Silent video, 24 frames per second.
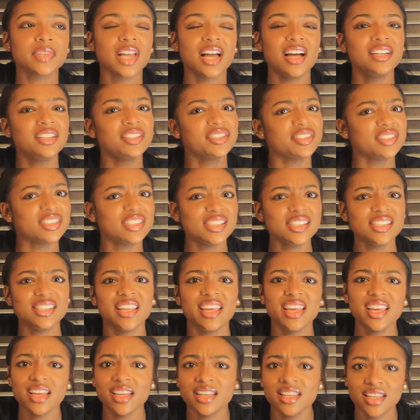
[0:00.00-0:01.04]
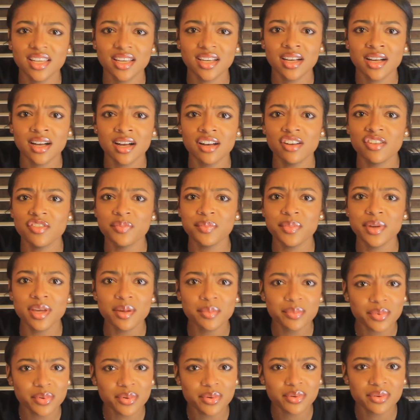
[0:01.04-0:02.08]
understanding of
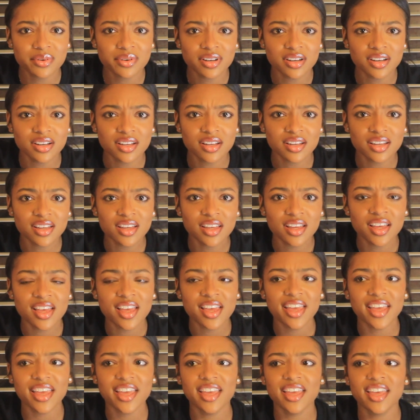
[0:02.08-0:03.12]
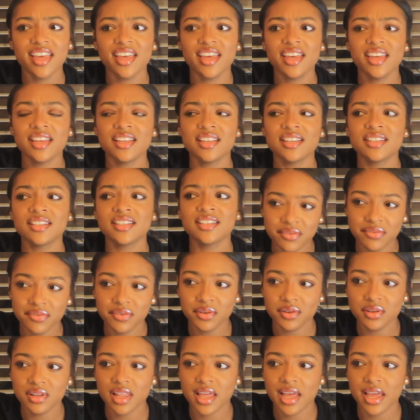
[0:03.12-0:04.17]
people, and I
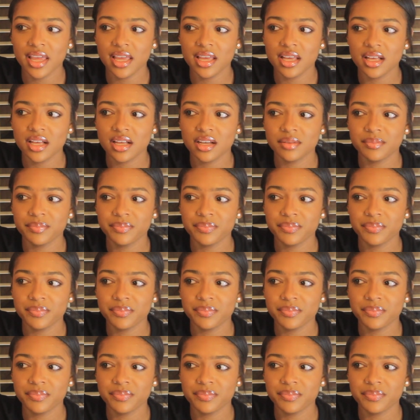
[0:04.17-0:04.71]
feel like